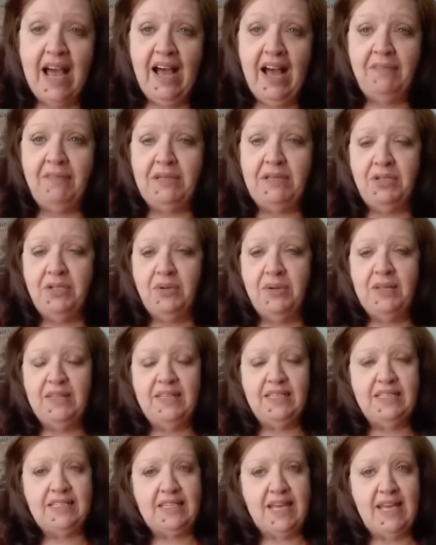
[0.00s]
I've been doing
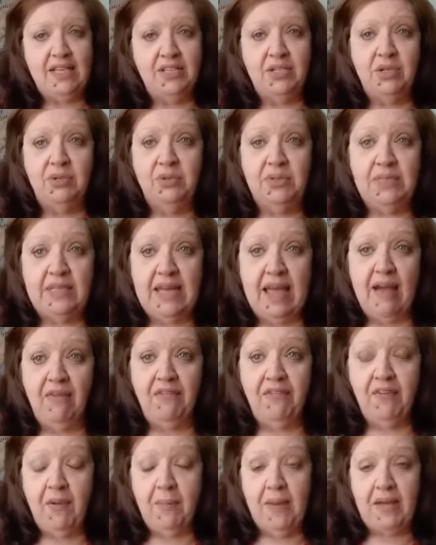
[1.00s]
these Take Twos now
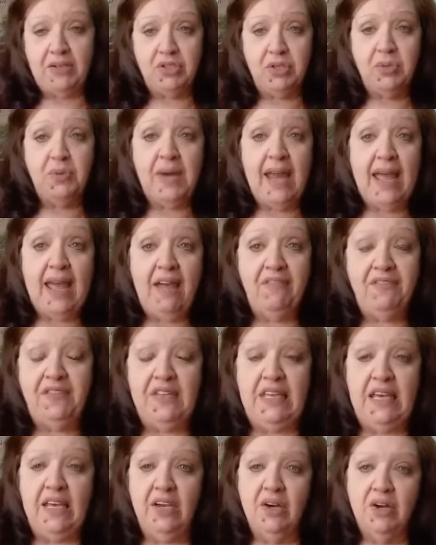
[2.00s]
for about two and a half
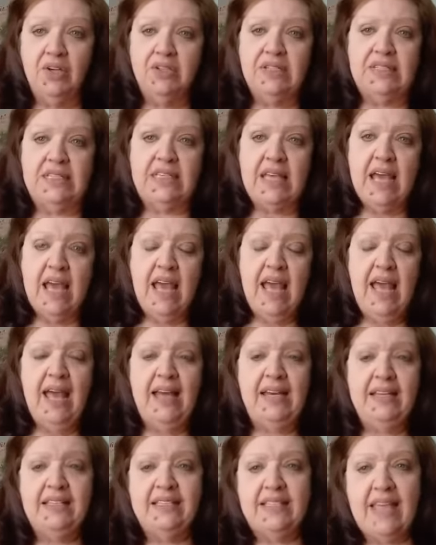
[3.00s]
years,
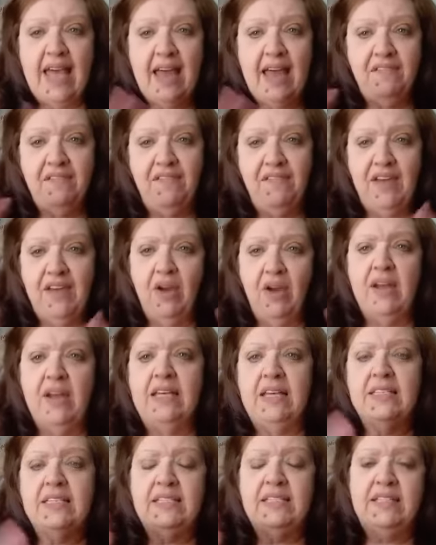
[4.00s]
and it's had
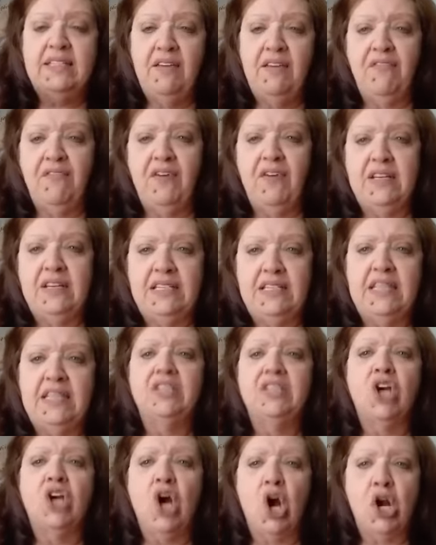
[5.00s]
various different
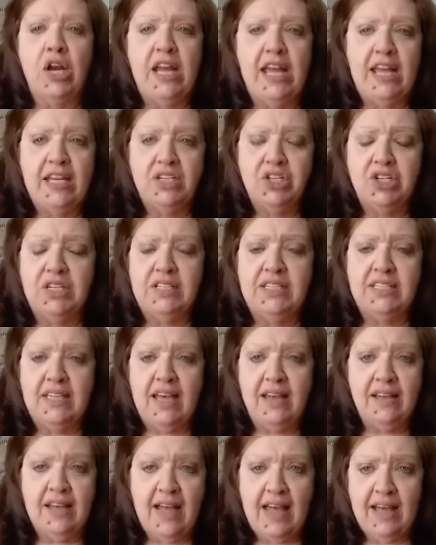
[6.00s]
incarnations.
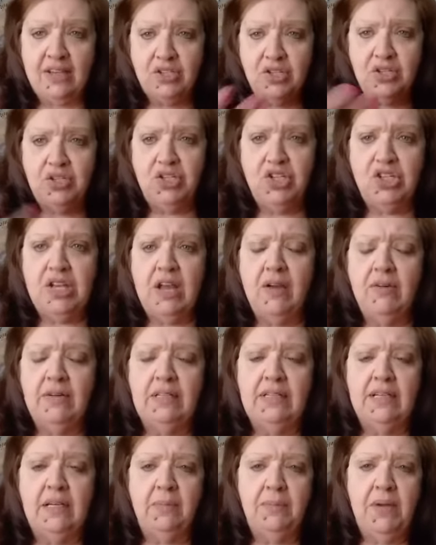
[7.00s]
I actually shared
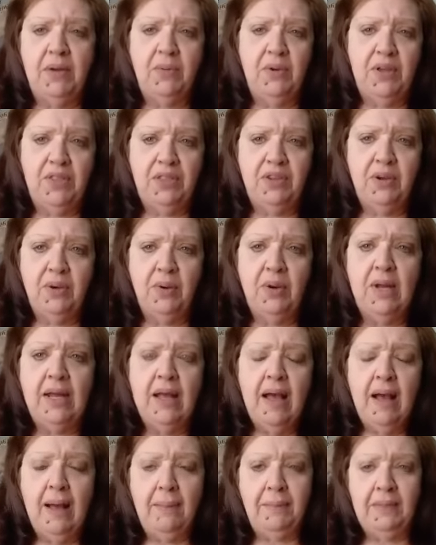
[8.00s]
a little bit with you
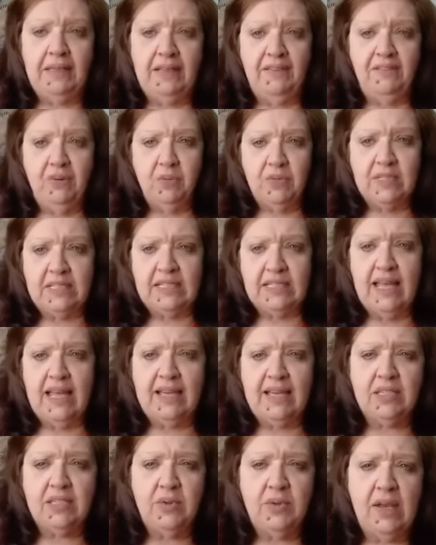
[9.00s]
I believe it was
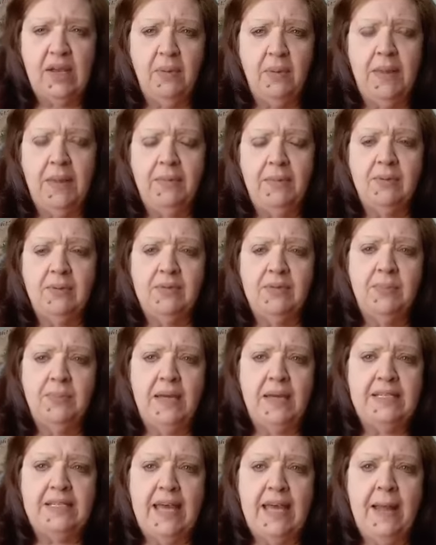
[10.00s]
last week or maybe it was
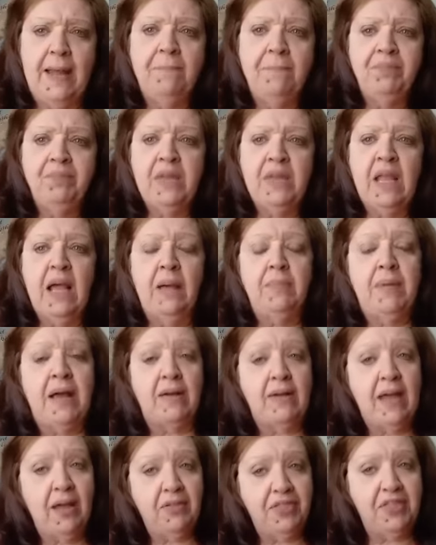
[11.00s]
Monday,
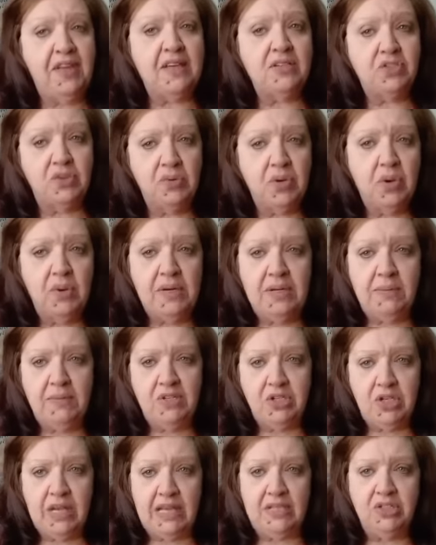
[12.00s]
about how things are going to
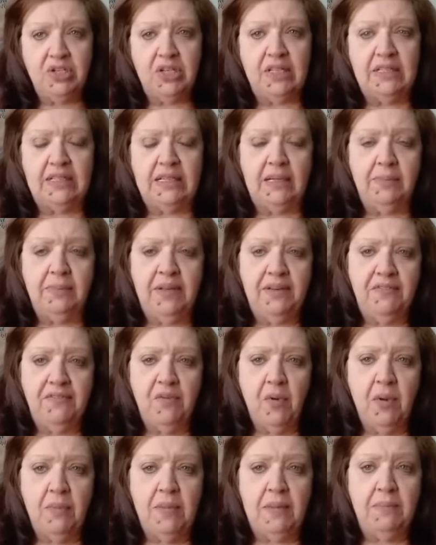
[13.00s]
be changing a little bit
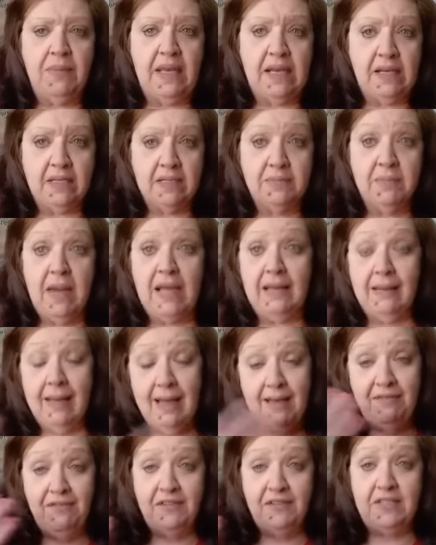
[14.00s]
for me because my
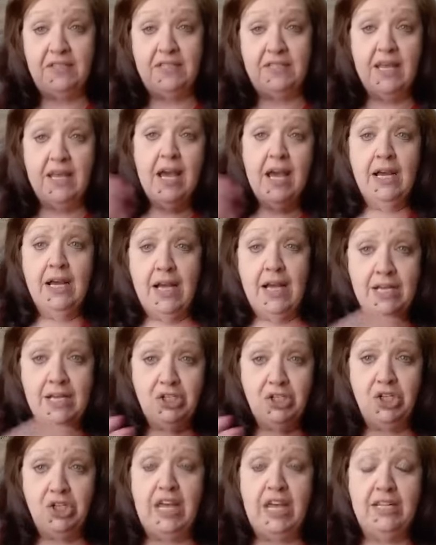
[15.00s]
life has kind
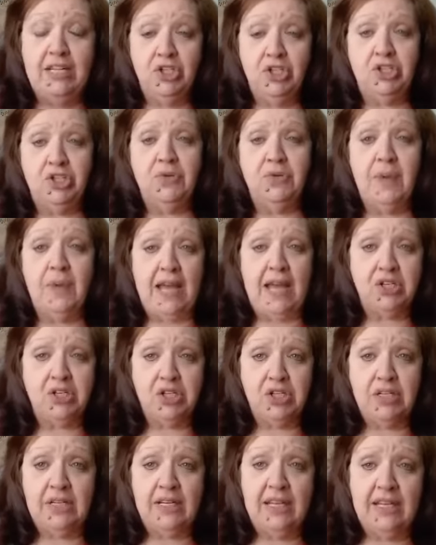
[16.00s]
of changed
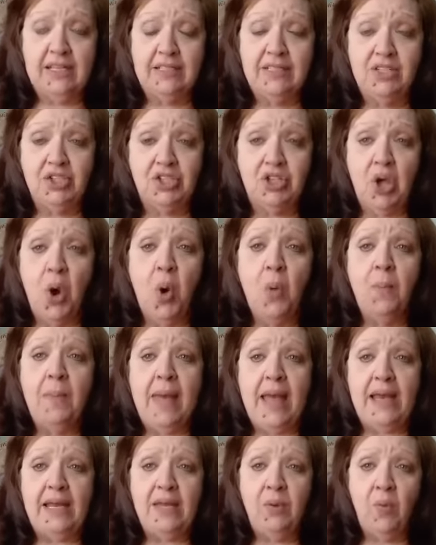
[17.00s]
direction in so
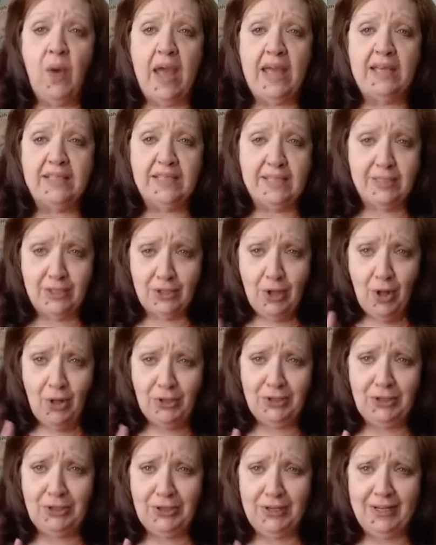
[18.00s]
many ways. It's
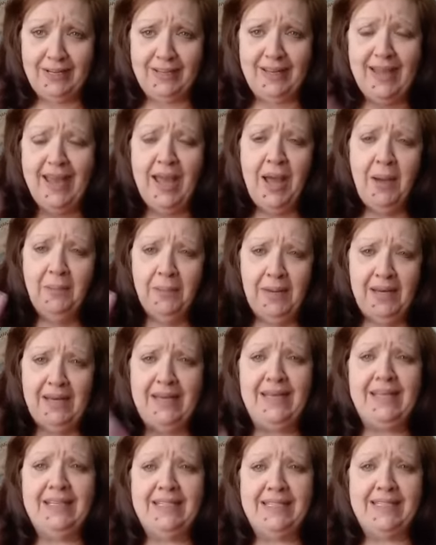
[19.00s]
all good, but
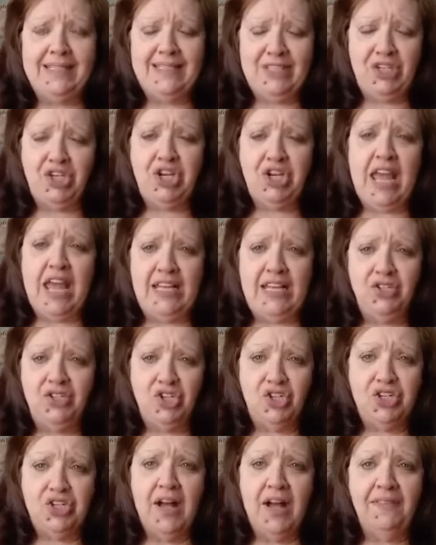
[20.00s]
it is a
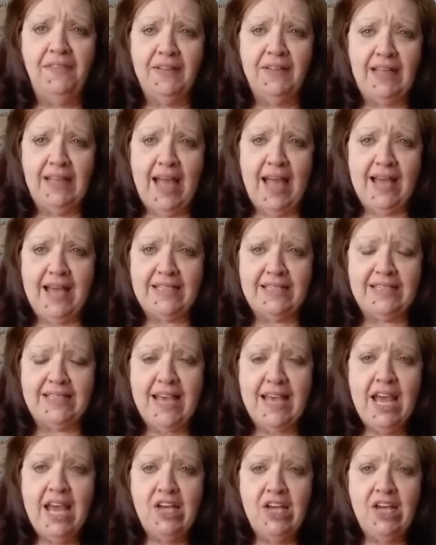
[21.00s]
change nonetheless.